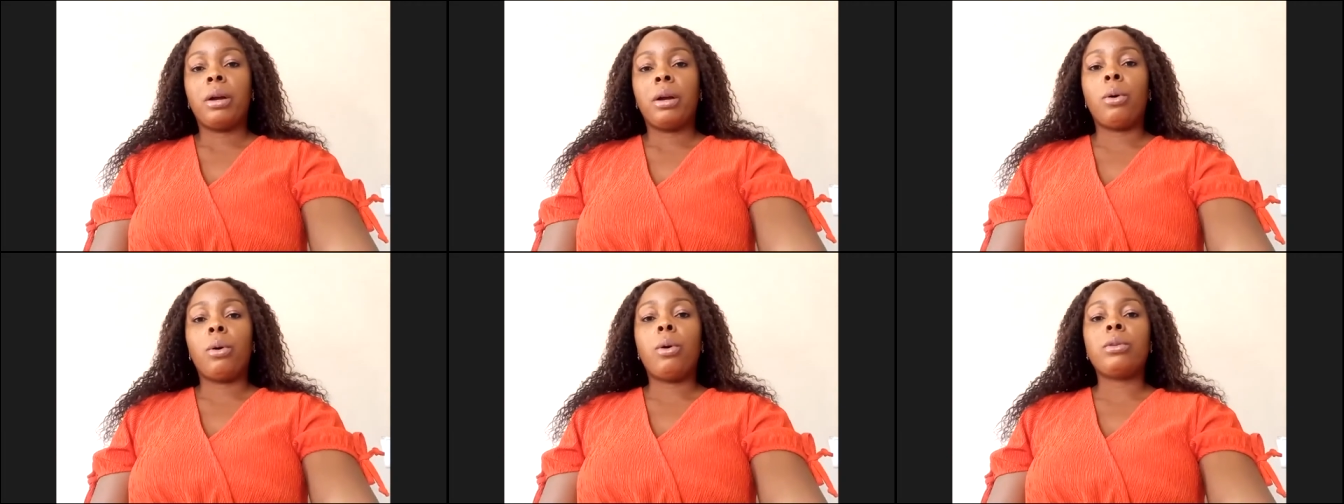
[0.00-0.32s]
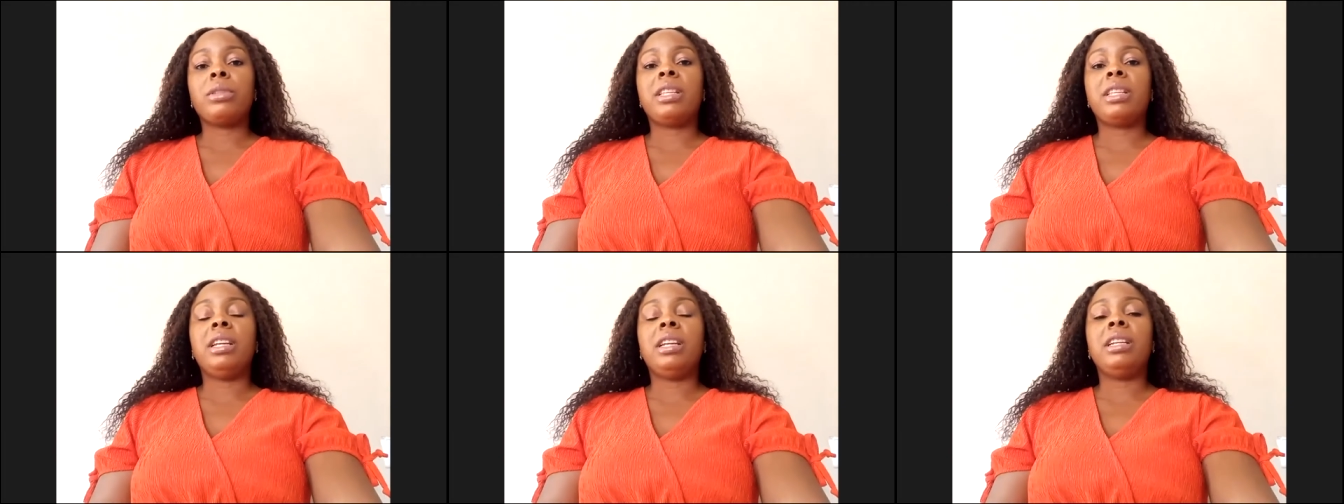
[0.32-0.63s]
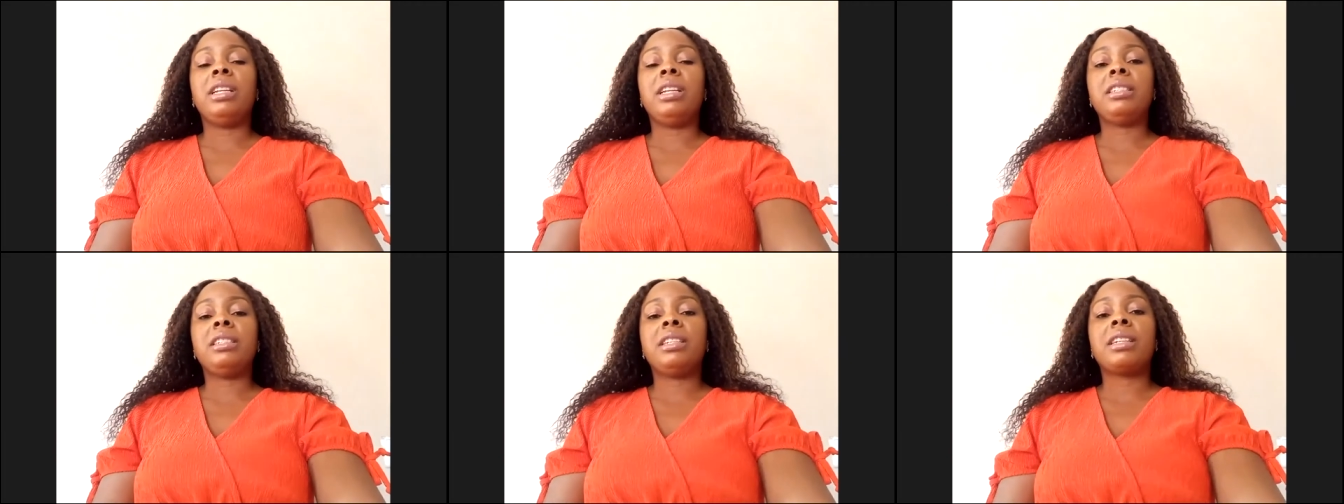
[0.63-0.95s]
all
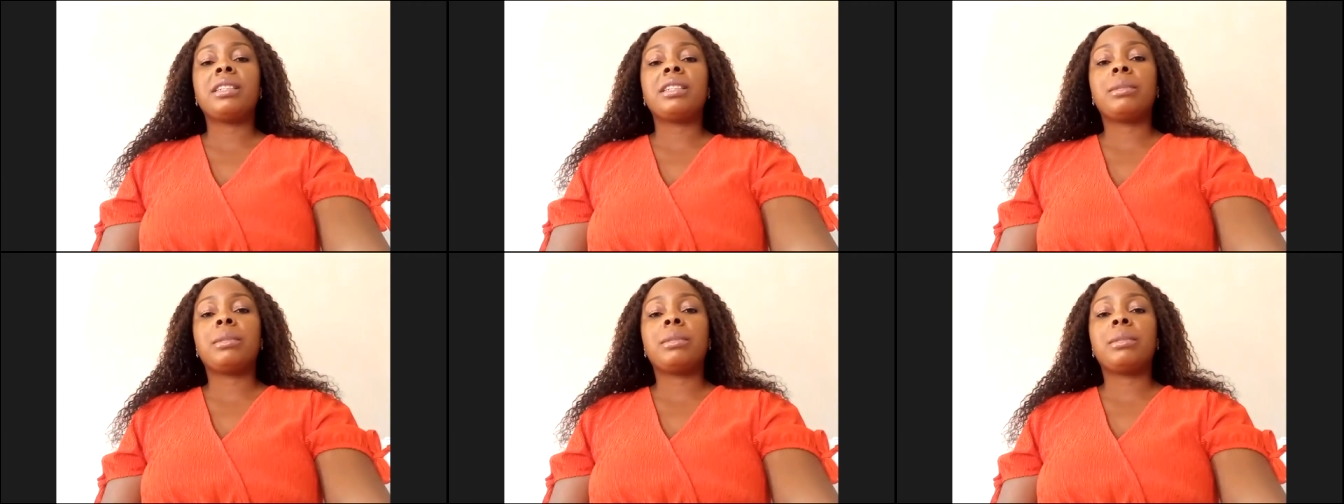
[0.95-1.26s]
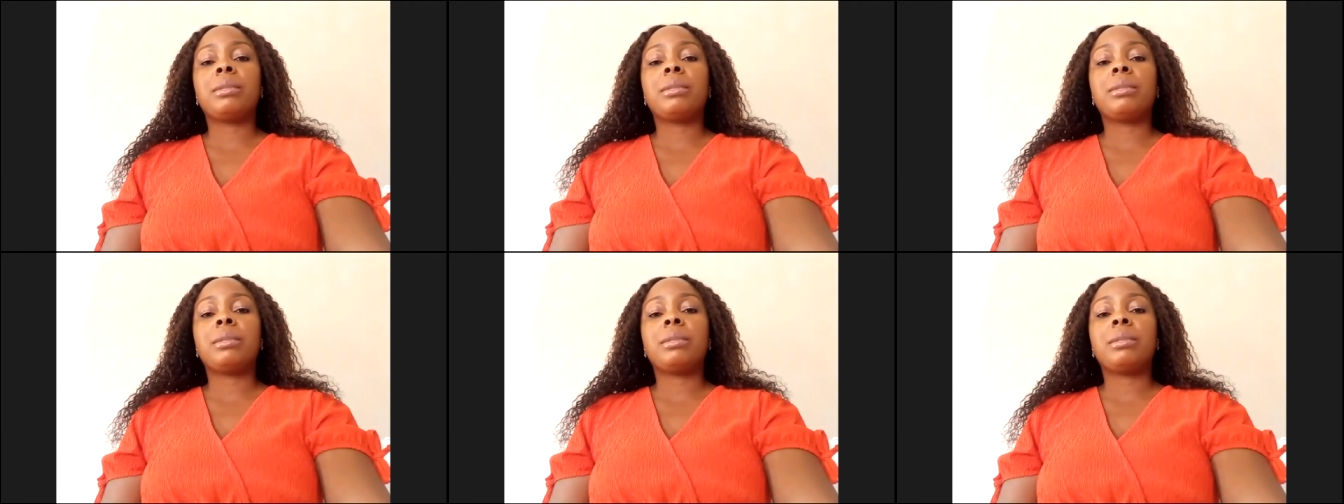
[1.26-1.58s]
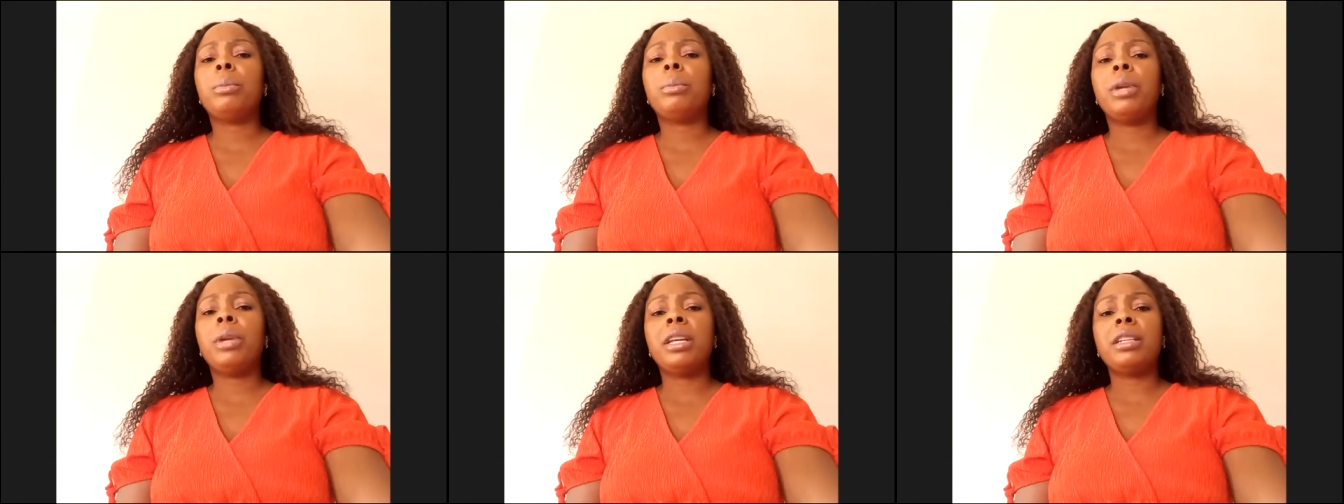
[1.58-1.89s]
the leaders, may
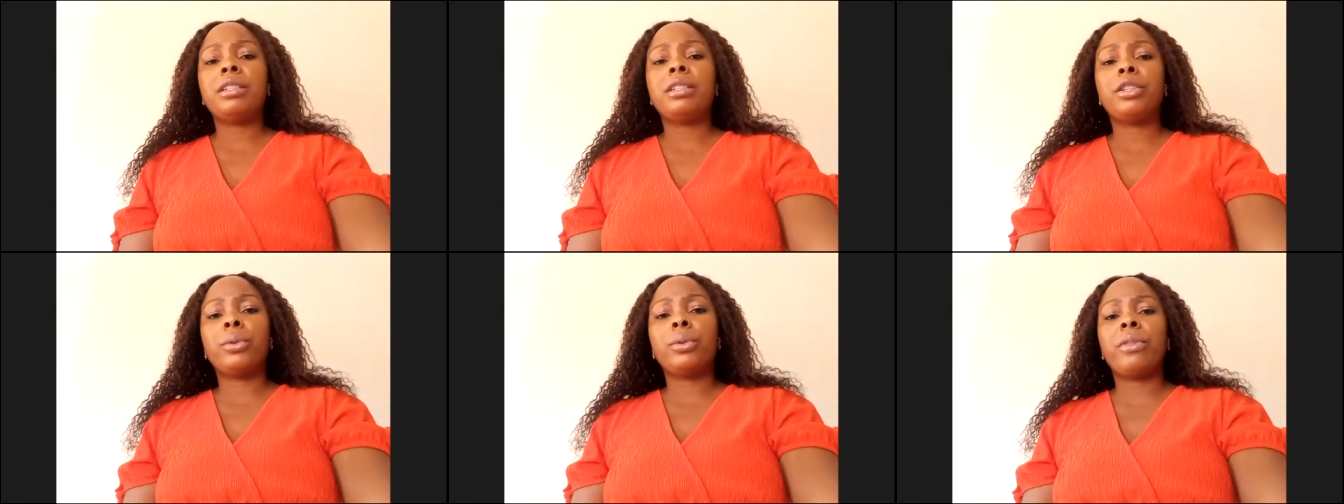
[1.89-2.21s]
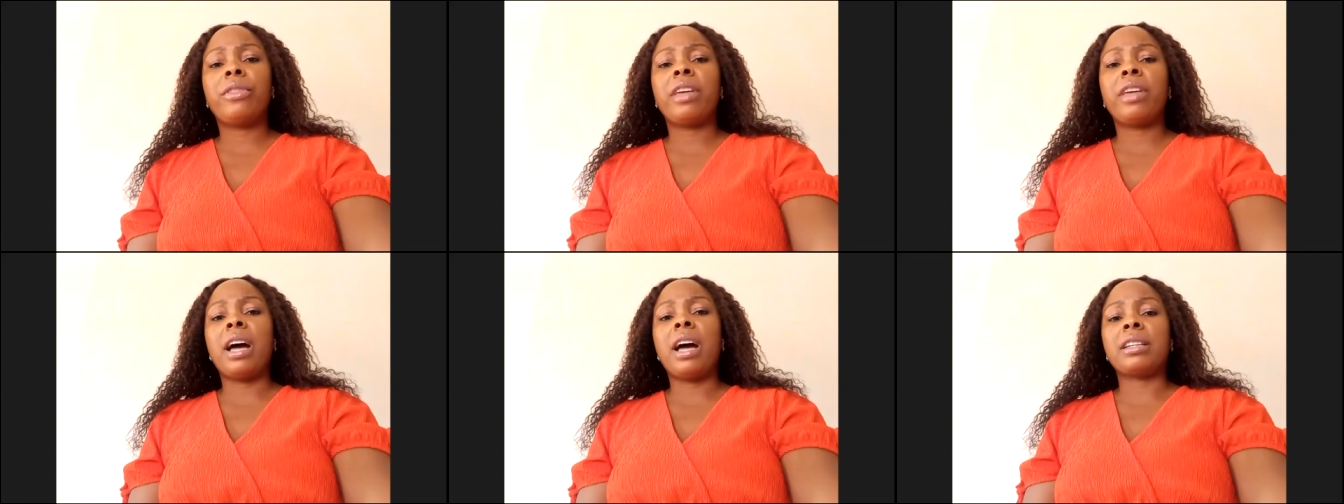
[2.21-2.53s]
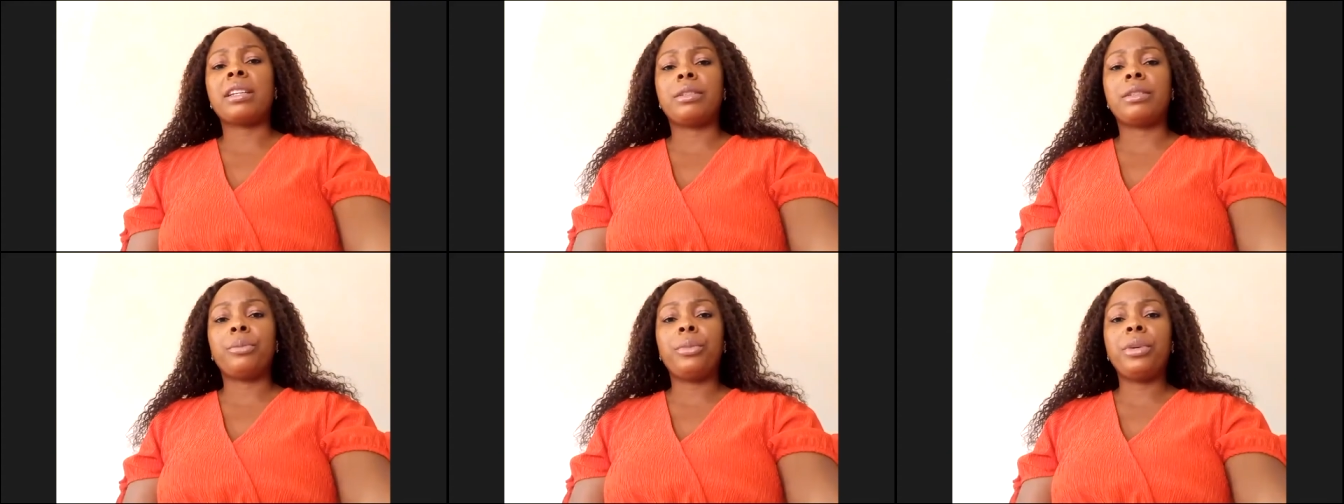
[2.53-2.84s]
God bless you, the
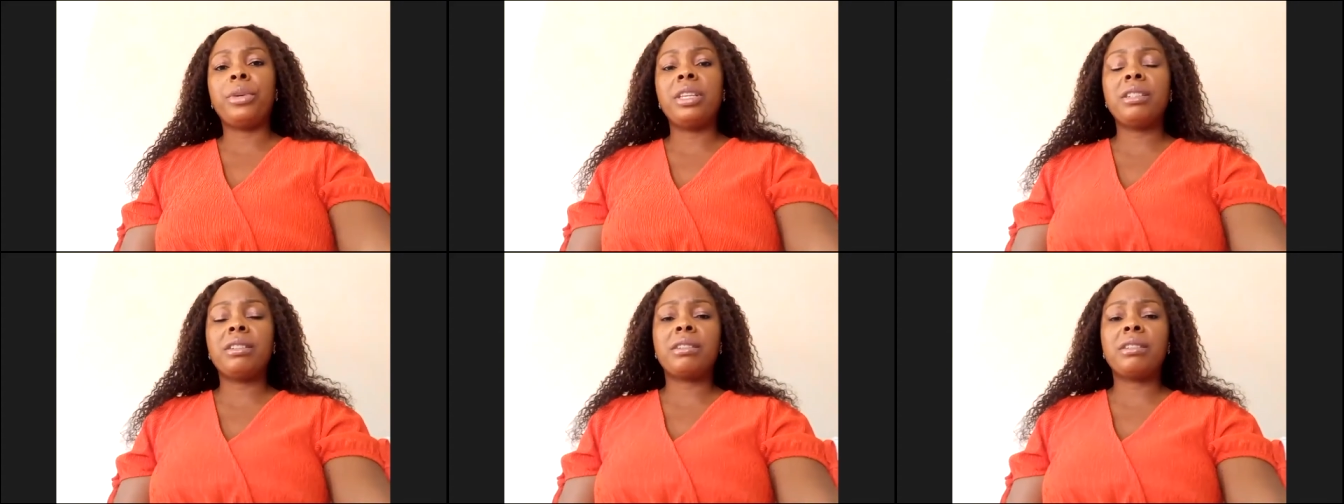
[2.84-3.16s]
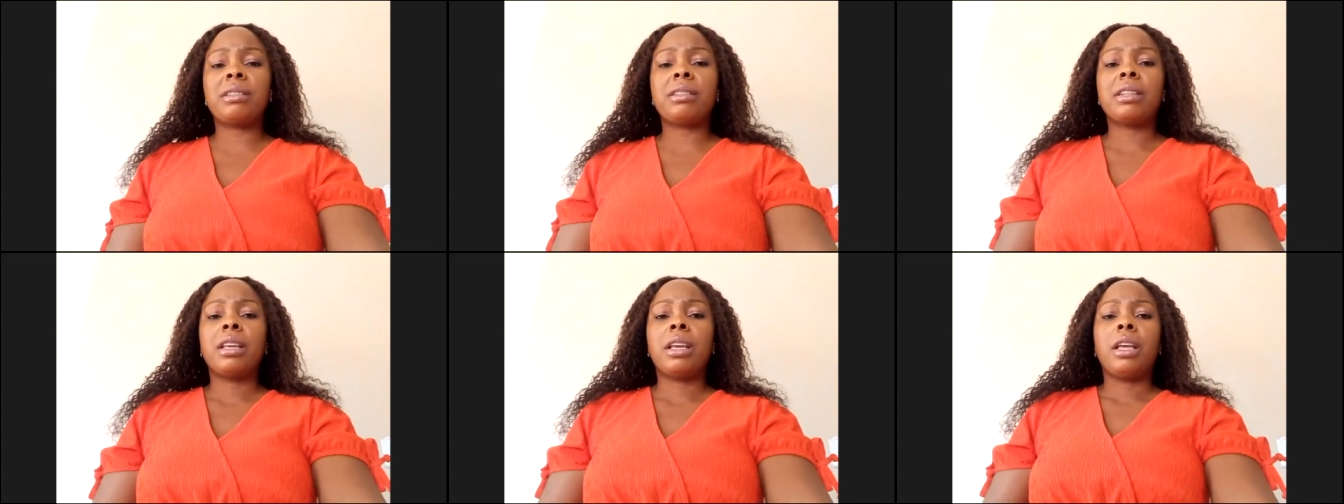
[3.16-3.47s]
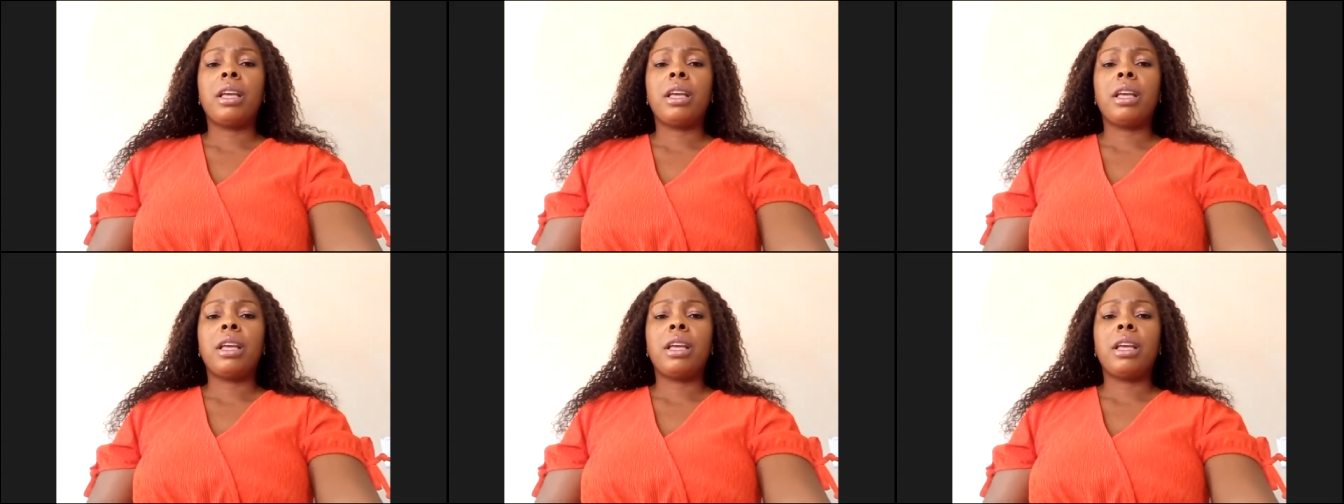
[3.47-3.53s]
admins,